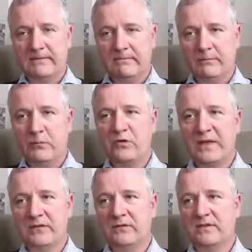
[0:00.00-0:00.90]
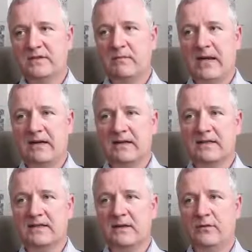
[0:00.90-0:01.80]
movement of these
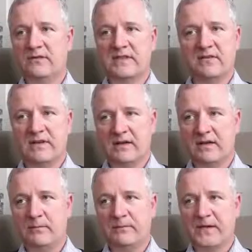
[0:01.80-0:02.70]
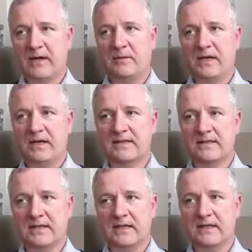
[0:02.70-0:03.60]
markers of several
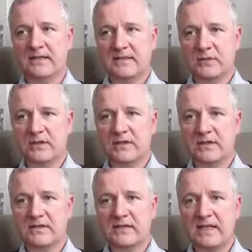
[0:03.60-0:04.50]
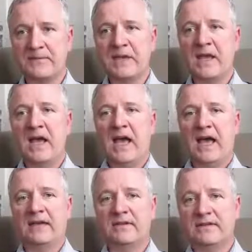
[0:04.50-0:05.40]
cameras simultaneously,
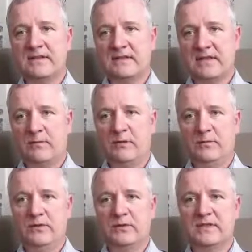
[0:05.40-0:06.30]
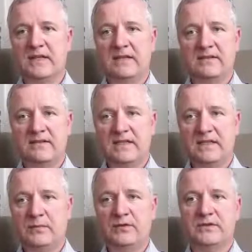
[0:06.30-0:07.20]
and the system computes then
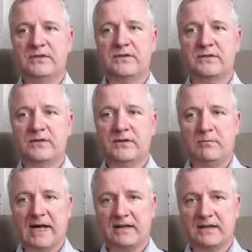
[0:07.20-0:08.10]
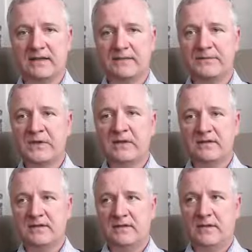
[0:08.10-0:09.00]
3D positions of the markers. The
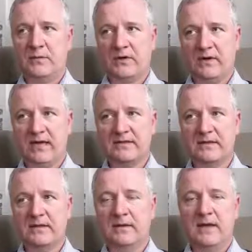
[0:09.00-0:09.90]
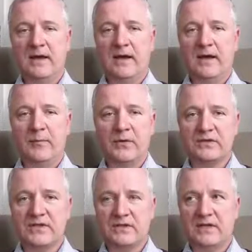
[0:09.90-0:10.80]
system provides the
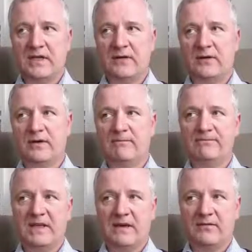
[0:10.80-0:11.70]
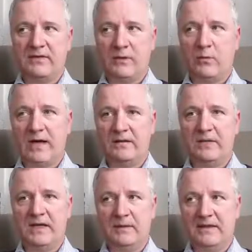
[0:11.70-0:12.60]
position error roughly 1
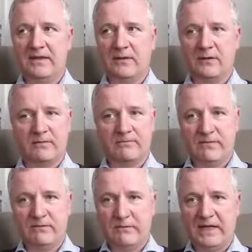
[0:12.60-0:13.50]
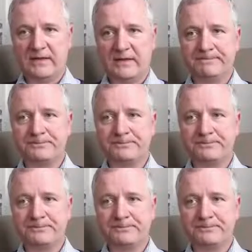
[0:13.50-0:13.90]
millimeter or even better.